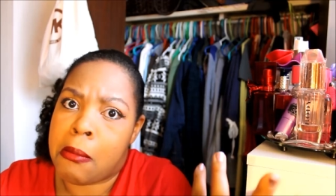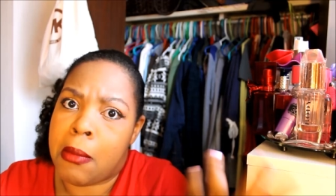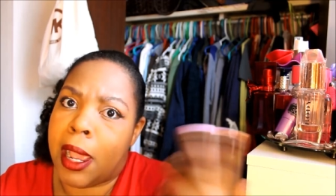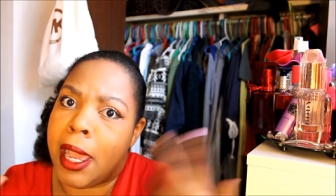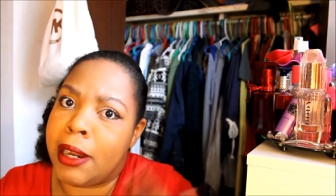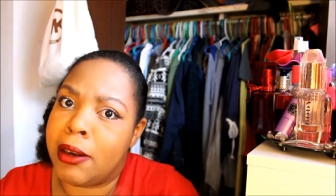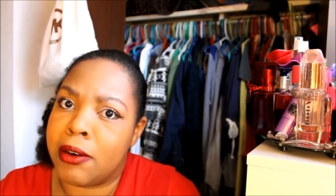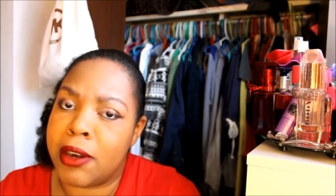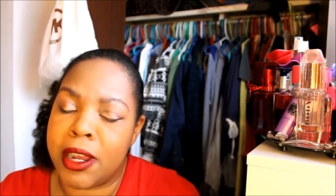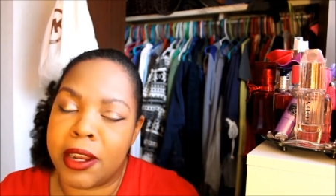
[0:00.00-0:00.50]

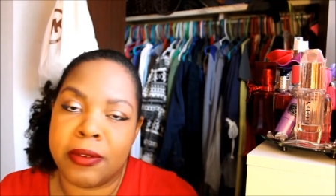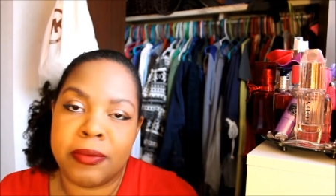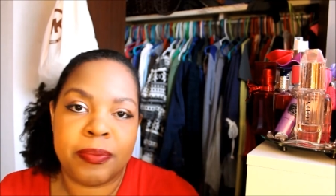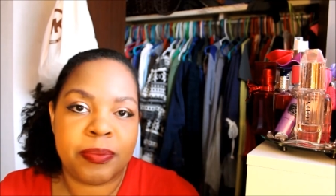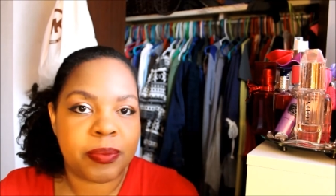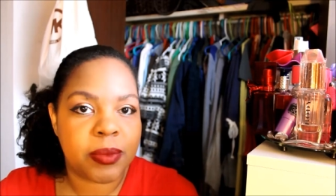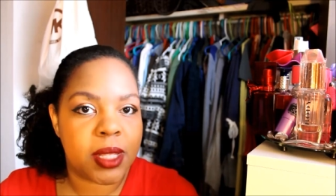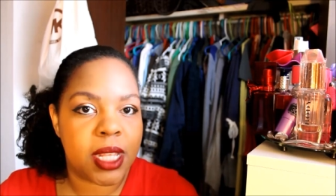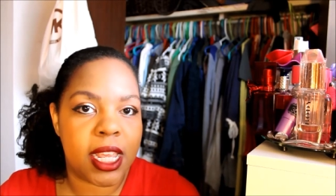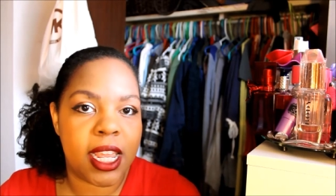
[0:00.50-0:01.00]
I don't know.
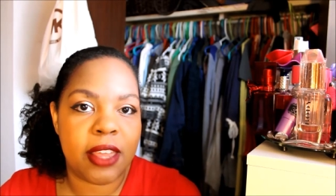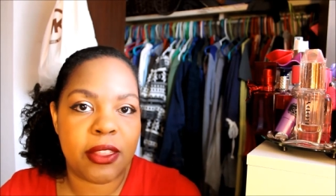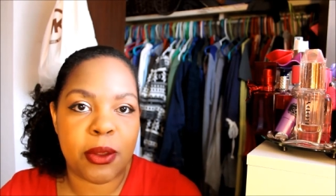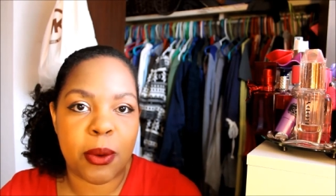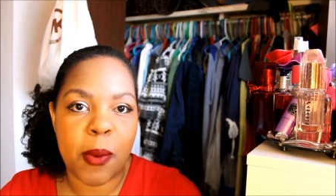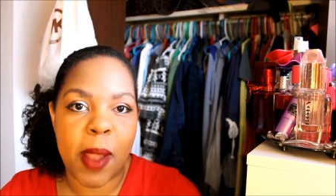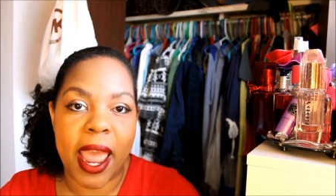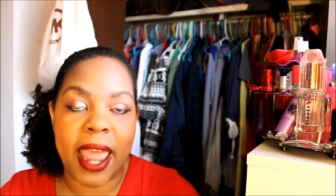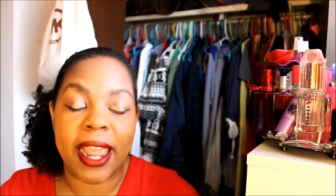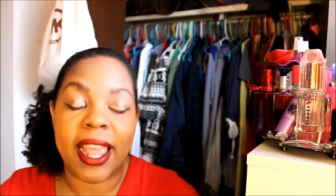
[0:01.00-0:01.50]
Either
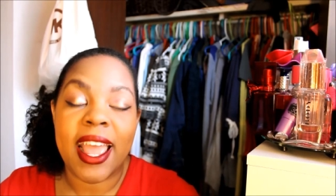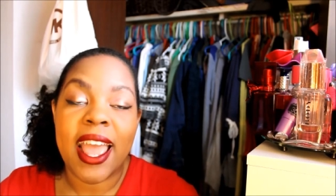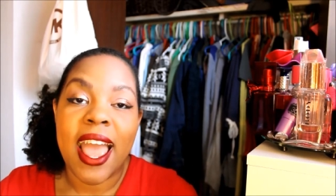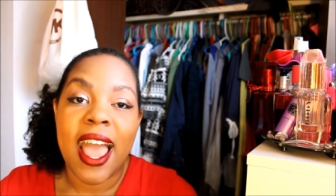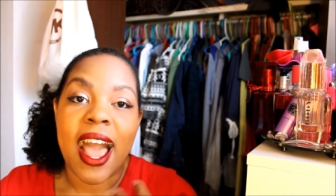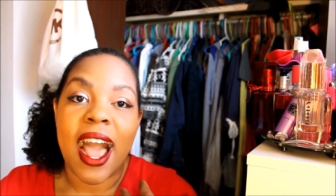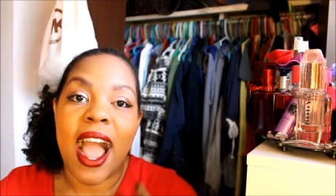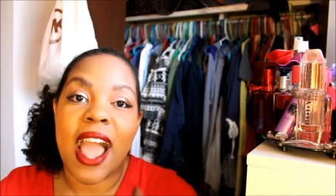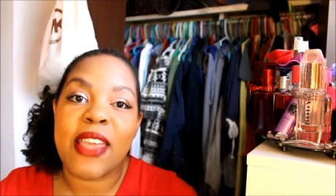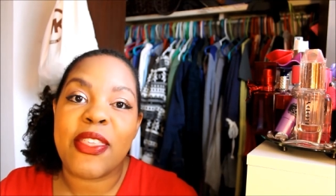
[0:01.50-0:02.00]
way,
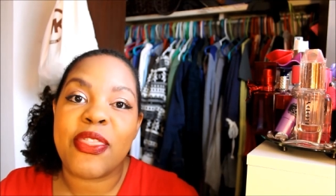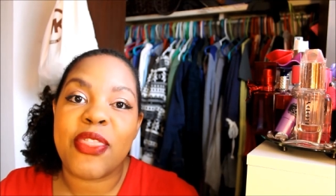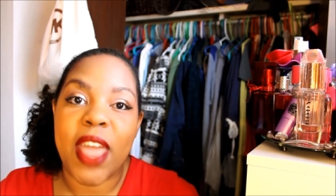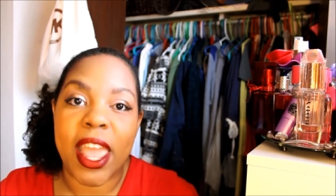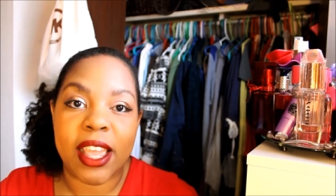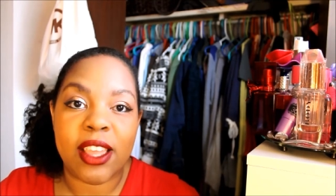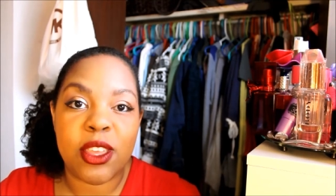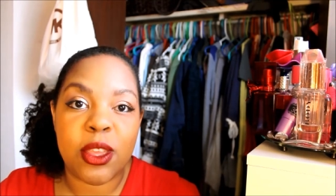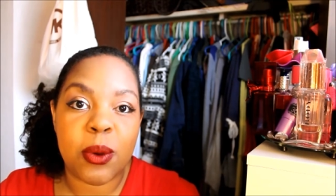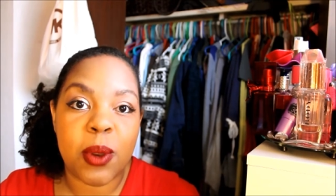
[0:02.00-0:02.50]
I
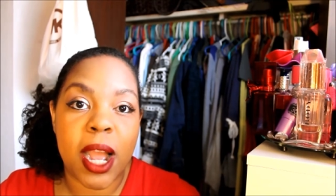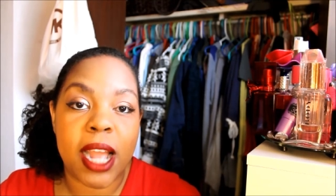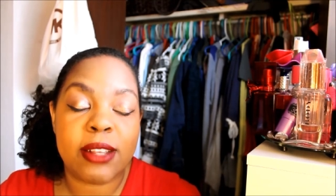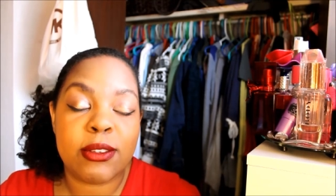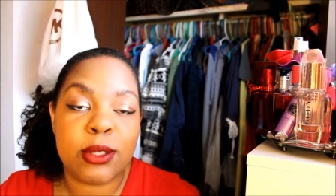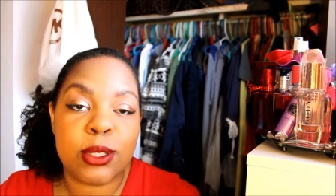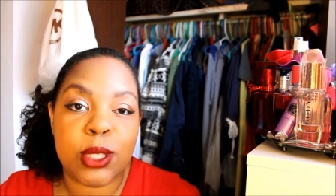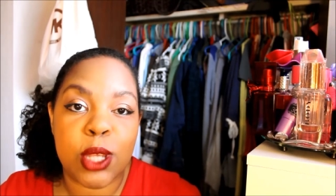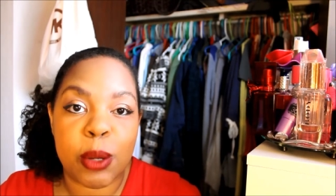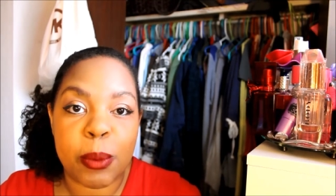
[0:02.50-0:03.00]
thank you
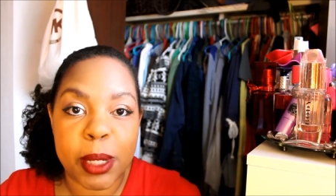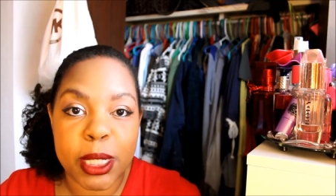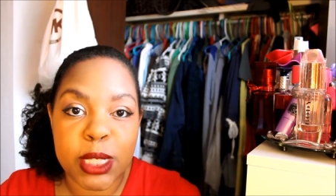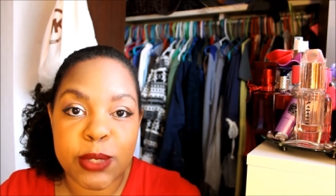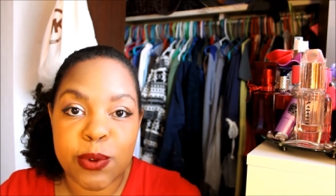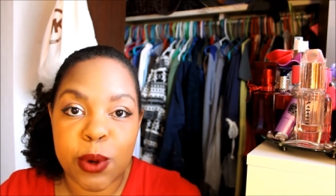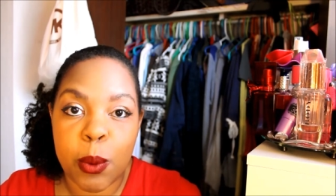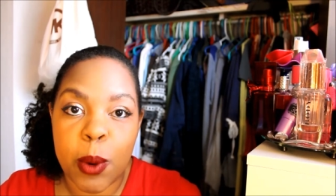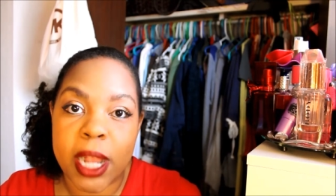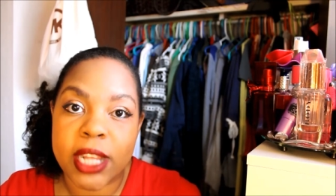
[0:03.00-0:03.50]
guys so much
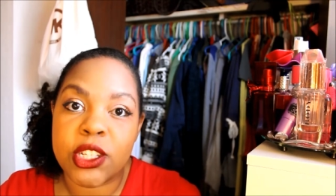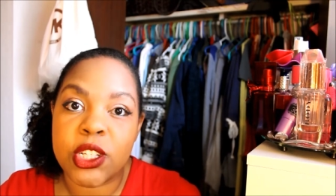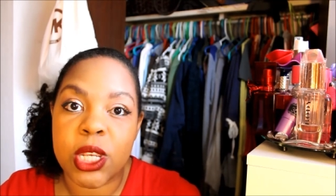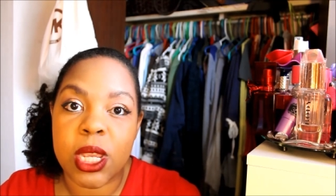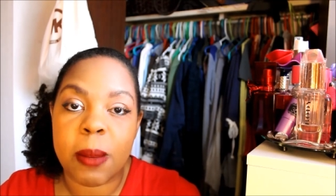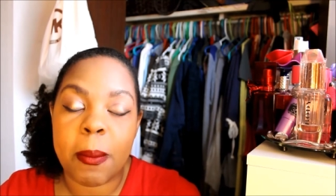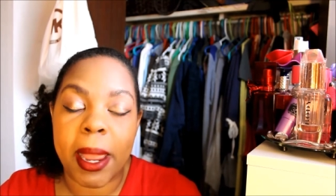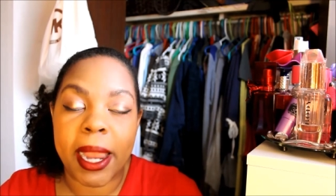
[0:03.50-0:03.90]
for watching.